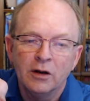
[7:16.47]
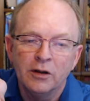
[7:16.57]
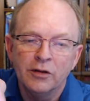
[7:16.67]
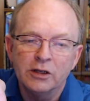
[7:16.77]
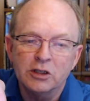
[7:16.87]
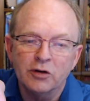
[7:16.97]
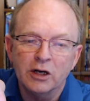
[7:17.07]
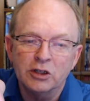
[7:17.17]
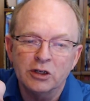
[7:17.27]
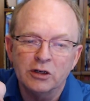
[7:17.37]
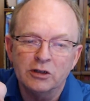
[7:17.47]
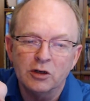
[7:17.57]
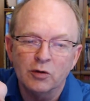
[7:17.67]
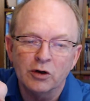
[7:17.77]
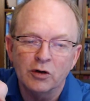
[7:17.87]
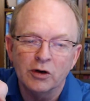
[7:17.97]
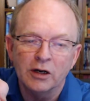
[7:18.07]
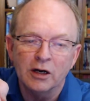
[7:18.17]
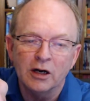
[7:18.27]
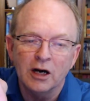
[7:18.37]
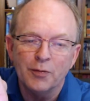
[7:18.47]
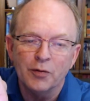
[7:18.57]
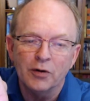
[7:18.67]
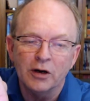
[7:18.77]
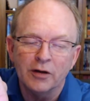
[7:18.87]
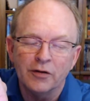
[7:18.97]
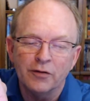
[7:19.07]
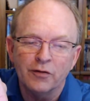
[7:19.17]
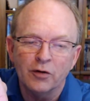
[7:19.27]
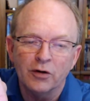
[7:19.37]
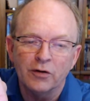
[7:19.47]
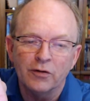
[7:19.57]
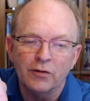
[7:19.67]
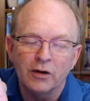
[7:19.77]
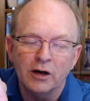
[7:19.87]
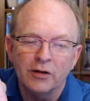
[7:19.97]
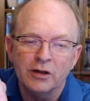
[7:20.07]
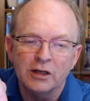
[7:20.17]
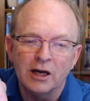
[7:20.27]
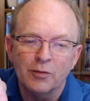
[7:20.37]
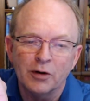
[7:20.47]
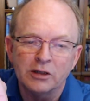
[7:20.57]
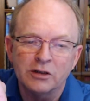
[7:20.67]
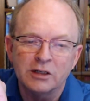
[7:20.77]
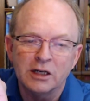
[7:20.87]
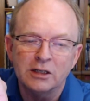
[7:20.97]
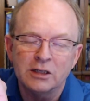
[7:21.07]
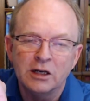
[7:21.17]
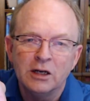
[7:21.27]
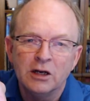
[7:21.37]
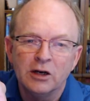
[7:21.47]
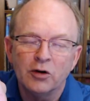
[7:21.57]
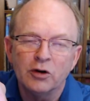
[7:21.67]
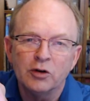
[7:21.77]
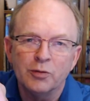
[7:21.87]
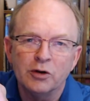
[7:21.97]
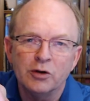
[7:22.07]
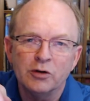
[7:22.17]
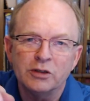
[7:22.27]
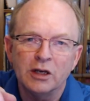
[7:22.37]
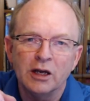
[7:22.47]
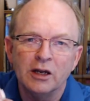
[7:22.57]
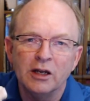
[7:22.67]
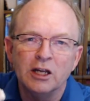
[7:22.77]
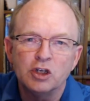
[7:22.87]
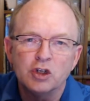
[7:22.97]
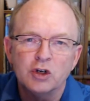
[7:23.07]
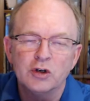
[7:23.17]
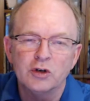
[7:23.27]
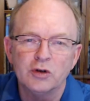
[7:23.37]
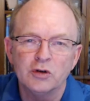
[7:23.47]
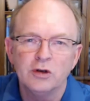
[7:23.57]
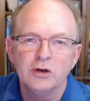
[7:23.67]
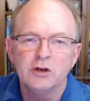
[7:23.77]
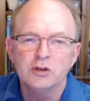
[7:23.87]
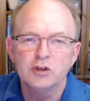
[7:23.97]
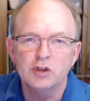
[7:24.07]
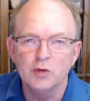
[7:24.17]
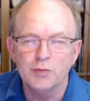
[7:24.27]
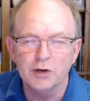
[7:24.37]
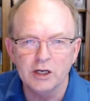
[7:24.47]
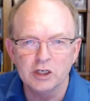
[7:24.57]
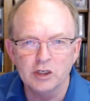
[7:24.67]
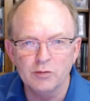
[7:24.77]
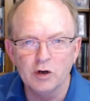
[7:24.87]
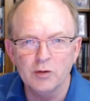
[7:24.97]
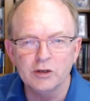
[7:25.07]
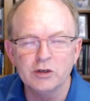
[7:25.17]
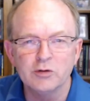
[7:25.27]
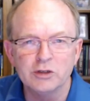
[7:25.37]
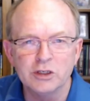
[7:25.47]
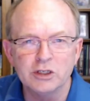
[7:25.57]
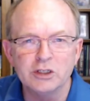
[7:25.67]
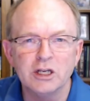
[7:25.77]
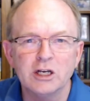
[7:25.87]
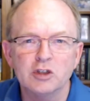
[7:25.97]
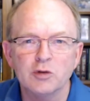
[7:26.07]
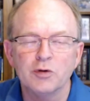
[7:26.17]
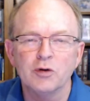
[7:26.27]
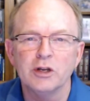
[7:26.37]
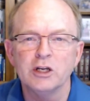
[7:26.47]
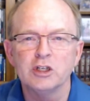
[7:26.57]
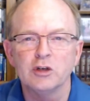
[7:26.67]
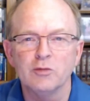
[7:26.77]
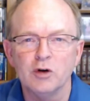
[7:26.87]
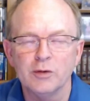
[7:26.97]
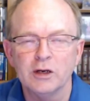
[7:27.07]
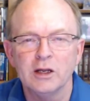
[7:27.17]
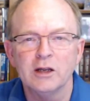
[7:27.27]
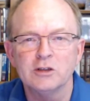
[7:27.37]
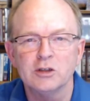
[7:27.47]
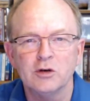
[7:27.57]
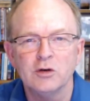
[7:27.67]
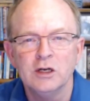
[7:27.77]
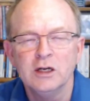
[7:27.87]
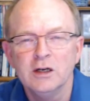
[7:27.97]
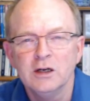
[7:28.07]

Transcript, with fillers: in this direction. So we're going upward on the floor, on the lateral process of the talus, in order to produce a internal supination moment to resist the extra pronation moment. And so